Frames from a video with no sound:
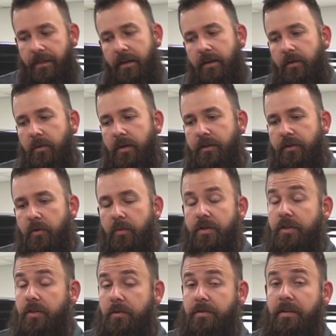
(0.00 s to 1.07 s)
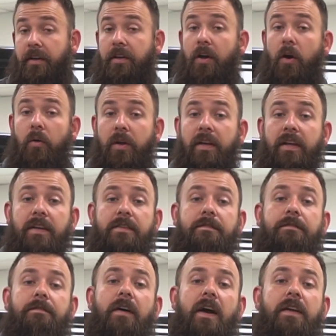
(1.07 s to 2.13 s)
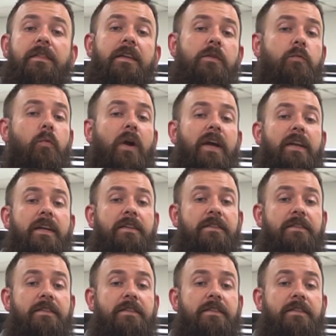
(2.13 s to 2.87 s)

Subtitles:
thing you can do when choosing a coating is find the right